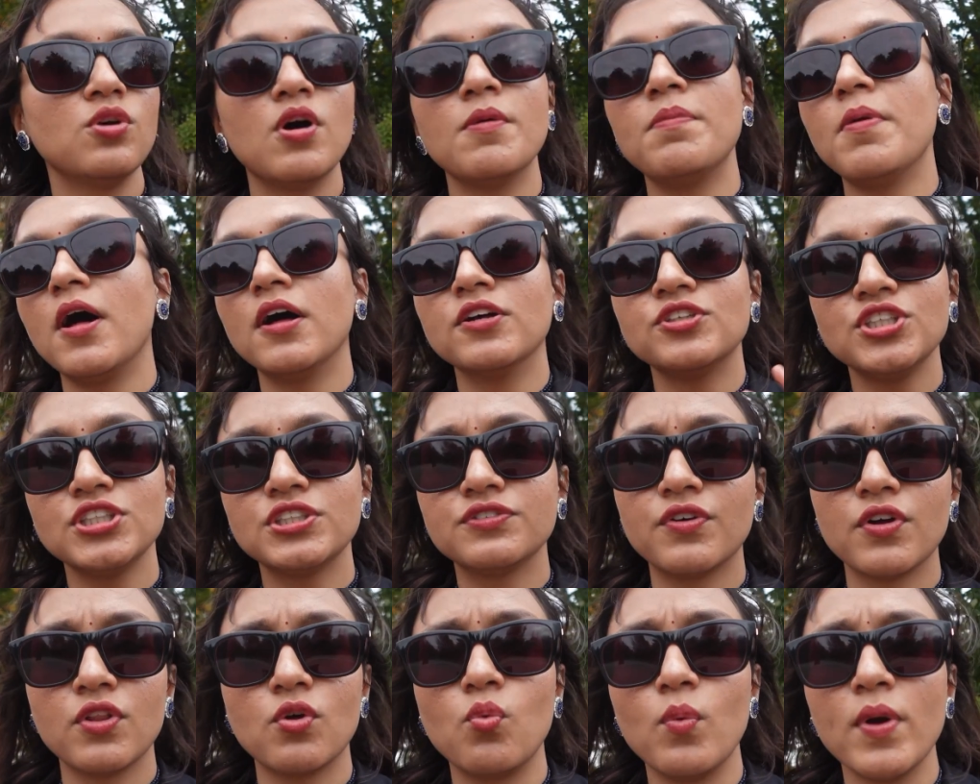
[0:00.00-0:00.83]
apologies
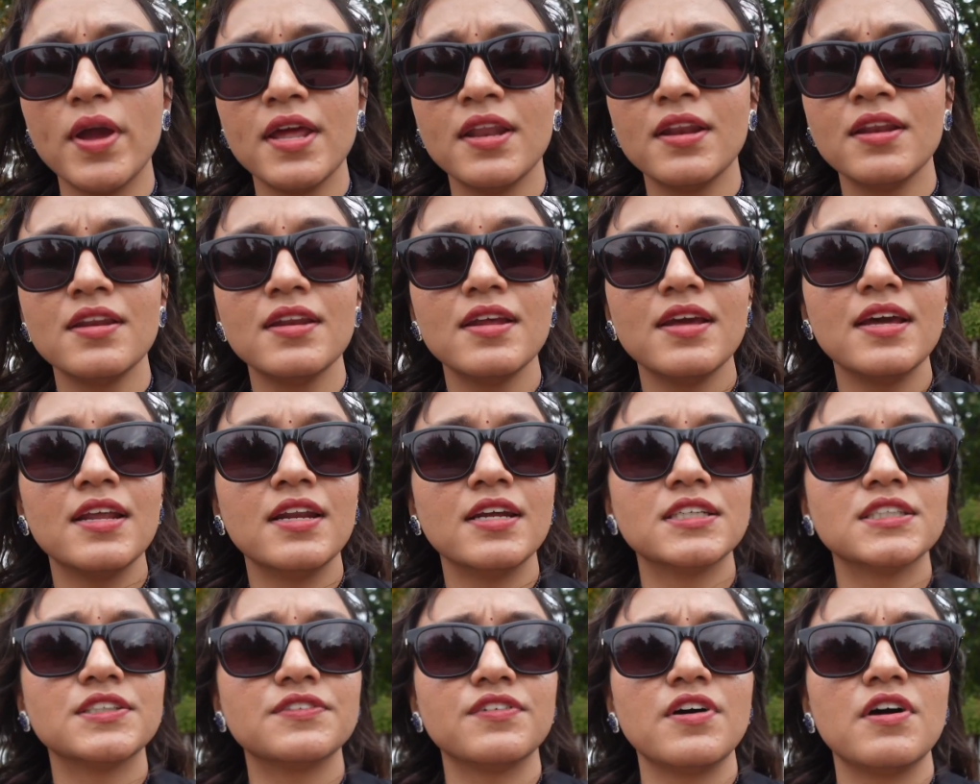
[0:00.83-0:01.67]
for the wind. It
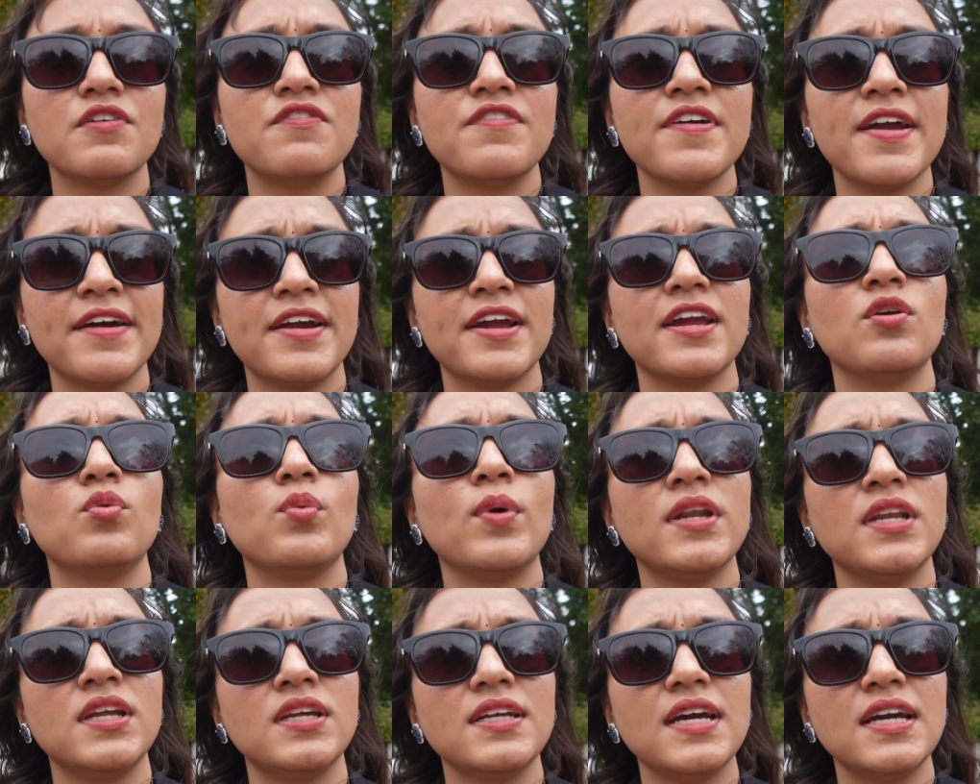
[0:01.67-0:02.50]
is a very
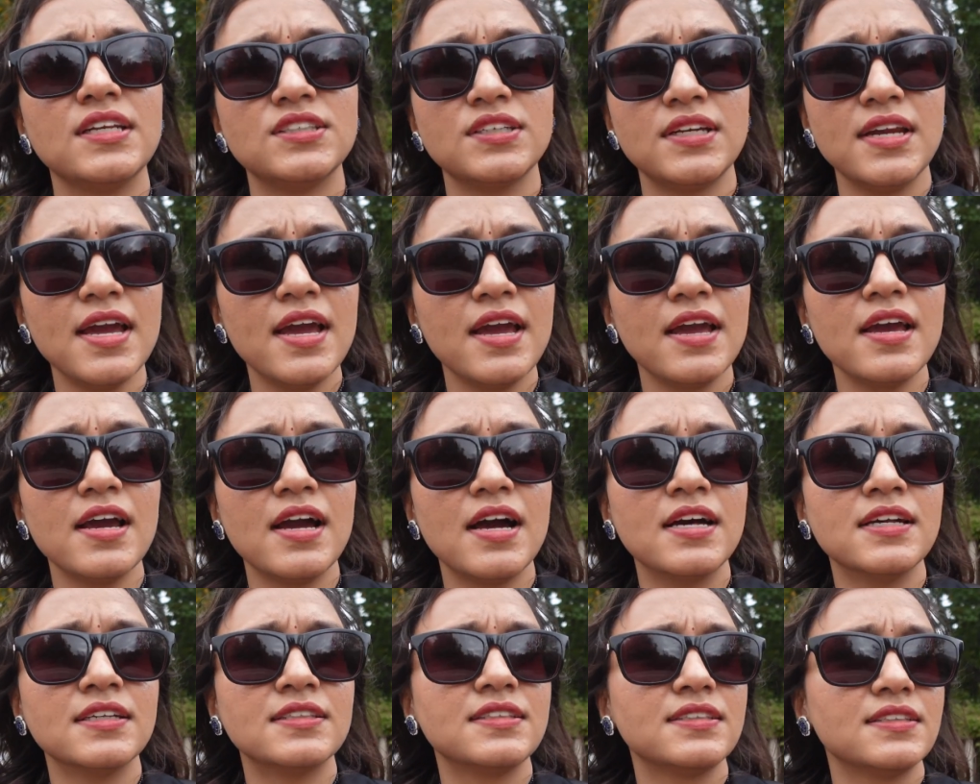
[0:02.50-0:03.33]
windy day today,
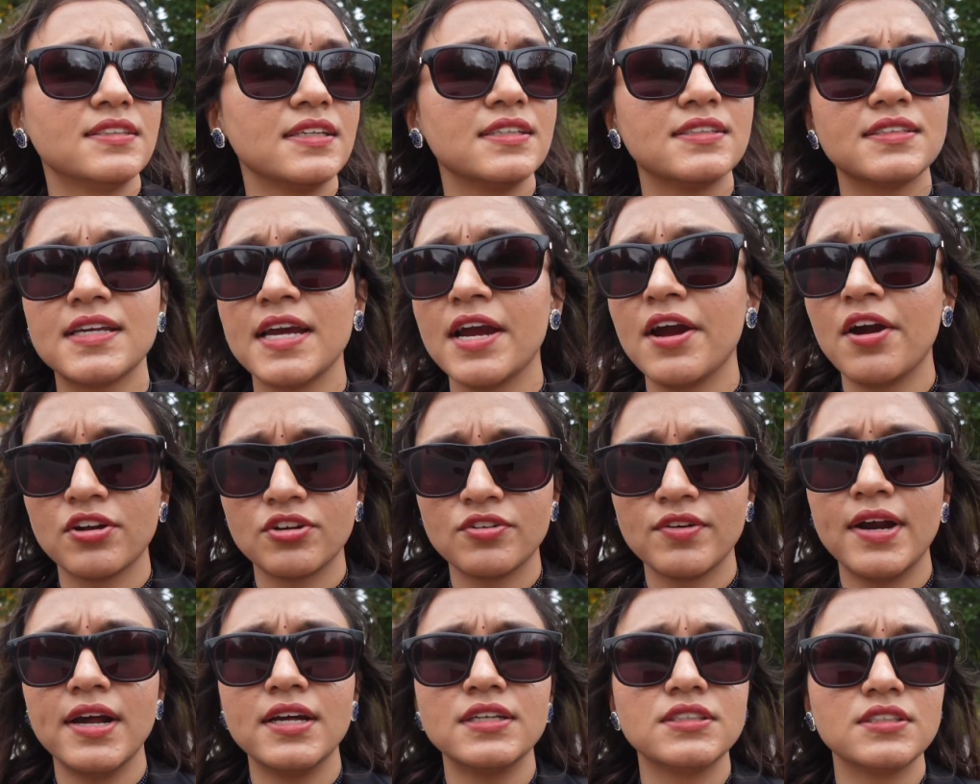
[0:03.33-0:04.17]
as is
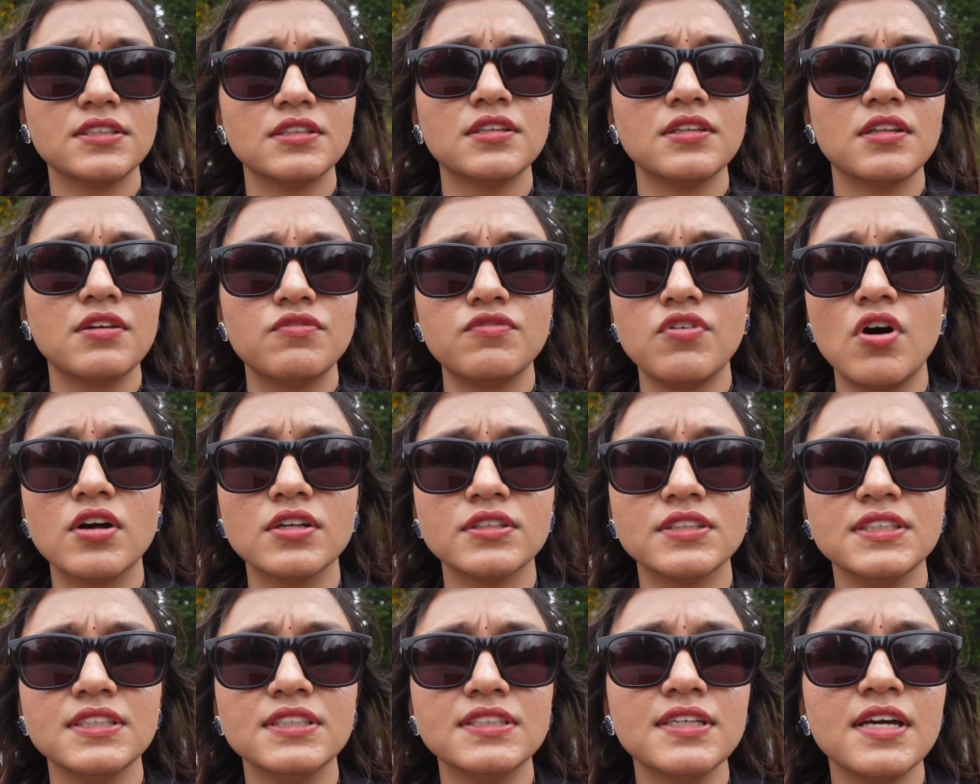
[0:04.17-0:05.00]
characterized in the fall
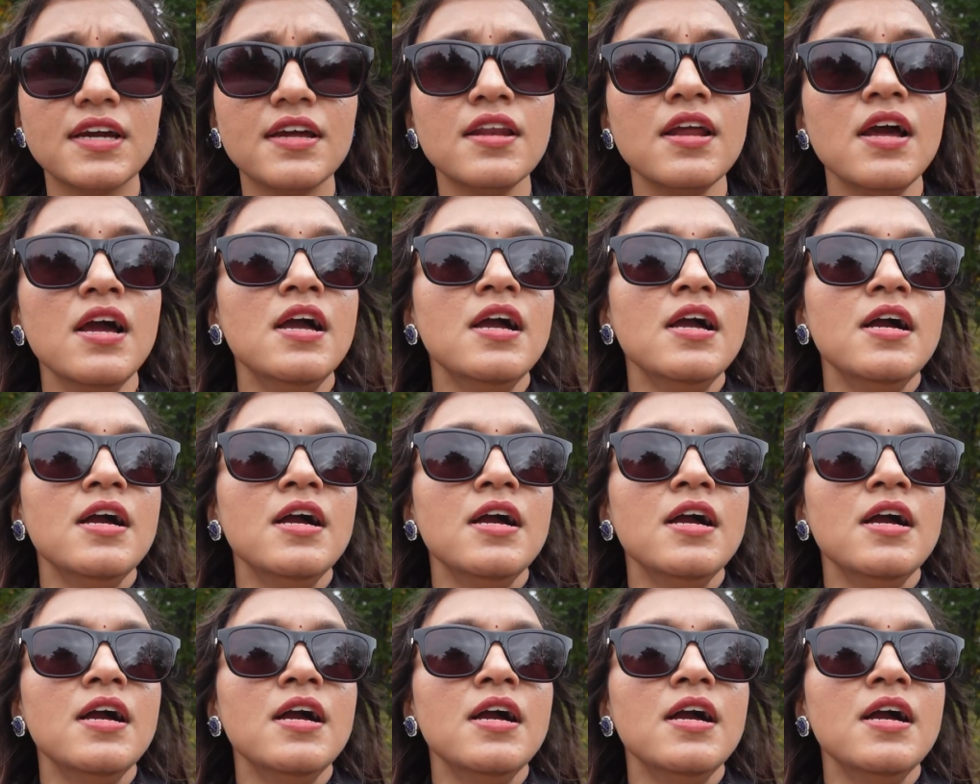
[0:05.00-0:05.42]
season.